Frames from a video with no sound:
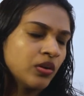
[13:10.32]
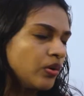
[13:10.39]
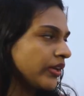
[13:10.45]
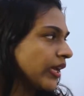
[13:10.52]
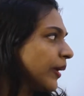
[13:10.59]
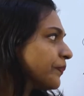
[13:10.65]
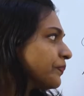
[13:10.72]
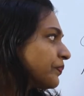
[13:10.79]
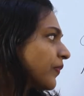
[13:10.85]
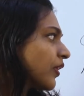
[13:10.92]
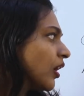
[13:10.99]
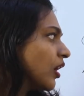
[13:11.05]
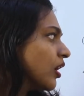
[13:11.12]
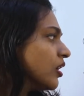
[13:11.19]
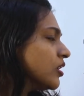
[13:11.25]
Okay?
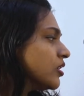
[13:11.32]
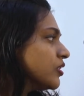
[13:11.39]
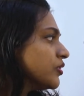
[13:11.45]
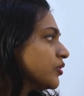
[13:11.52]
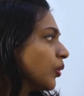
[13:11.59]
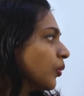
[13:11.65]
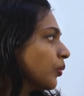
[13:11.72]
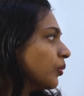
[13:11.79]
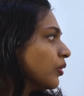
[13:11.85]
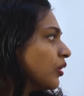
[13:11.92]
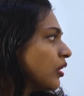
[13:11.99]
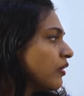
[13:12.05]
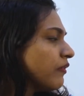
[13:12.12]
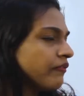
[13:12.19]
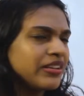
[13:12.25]
So
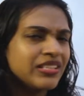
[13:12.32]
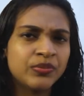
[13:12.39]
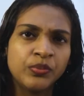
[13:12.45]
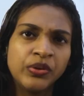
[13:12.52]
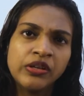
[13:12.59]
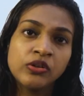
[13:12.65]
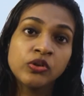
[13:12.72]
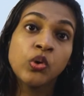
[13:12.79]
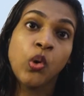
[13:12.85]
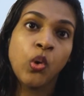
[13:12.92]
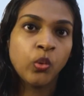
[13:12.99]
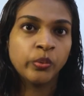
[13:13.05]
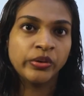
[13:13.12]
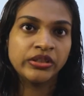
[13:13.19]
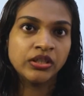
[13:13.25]
first we will
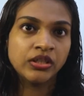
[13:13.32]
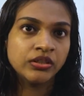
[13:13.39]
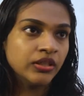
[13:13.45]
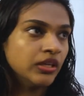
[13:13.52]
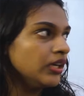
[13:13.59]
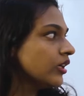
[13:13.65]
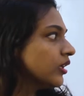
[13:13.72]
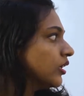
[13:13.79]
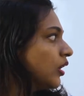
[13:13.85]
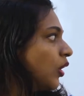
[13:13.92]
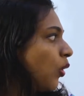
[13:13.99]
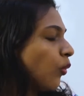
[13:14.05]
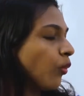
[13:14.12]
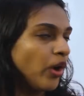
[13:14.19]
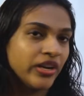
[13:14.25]
go with the
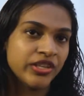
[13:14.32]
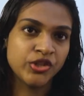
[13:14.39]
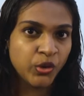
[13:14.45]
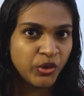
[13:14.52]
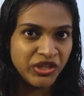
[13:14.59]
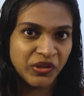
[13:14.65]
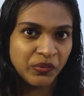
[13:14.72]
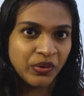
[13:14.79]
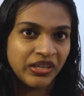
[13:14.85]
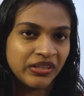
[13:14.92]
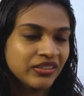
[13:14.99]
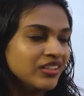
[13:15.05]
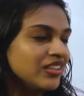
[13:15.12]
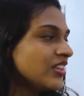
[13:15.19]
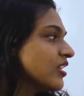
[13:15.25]
121.
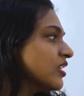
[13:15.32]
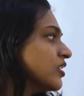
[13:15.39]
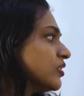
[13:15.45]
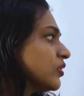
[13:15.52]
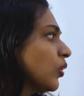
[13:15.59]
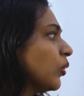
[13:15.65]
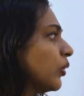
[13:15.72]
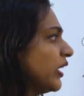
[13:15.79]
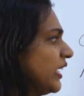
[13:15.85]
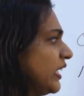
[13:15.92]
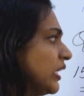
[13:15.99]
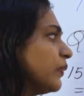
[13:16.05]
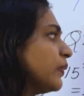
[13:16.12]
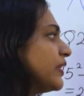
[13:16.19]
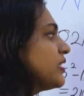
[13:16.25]
So
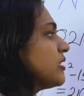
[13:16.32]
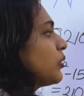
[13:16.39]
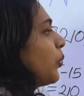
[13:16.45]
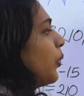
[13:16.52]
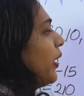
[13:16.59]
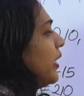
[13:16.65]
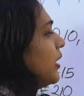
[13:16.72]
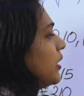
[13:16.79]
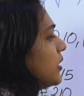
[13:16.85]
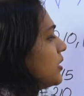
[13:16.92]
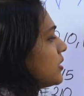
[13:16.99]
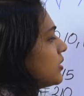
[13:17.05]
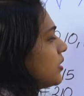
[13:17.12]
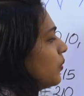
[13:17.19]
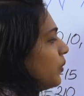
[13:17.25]
11 square
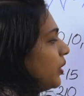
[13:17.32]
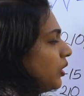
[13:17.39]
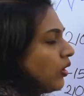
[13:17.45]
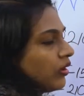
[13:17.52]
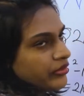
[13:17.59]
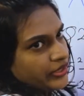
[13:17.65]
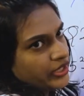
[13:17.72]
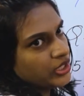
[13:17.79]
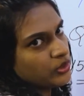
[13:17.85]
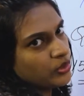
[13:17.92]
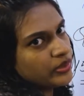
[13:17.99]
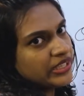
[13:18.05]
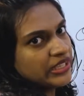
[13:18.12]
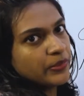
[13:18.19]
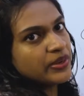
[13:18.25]
is, we already know
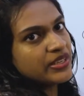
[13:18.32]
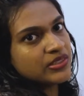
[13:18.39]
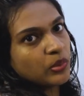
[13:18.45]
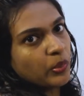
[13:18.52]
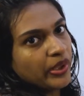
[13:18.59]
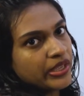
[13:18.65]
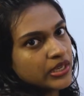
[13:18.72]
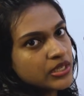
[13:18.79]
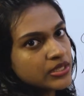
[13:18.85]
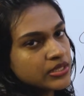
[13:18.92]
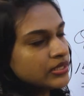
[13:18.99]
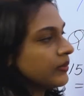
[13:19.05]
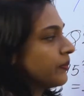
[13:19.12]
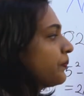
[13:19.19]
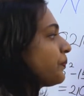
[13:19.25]
11 square
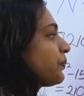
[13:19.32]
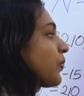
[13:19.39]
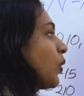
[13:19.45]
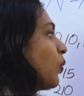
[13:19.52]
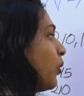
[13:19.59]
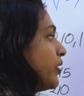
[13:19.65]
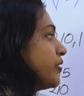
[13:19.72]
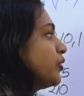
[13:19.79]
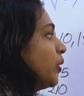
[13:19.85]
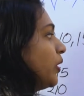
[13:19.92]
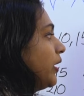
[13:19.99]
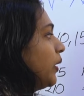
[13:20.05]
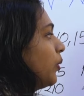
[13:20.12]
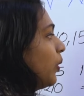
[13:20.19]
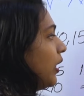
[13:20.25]
is
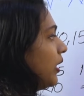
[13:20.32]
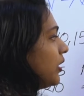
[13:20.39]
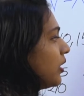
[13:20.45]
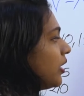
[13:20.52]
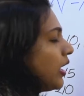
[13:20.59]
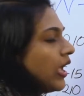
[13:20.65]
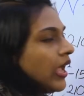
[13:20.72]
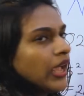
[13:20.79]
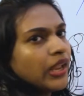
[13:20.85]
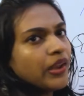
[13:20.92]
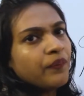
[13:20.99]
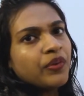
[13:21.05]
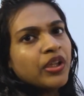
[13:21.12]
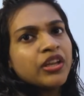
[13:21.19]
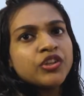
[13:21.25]
121.
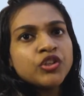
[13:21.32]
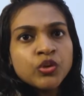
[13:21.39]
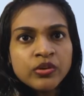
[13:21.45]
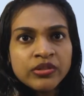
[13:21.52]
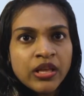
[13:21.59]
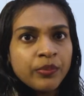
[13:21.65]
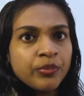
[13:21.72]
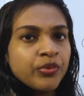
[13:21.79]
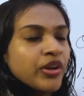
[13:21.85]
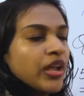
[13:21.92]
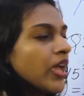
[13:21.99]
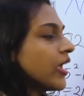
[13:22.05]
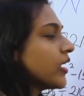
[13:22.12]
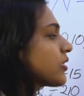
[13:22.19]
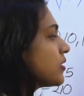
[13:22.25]
And when you
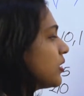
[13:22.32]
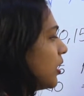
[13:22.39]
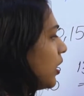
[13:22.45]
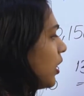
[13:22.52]
subtract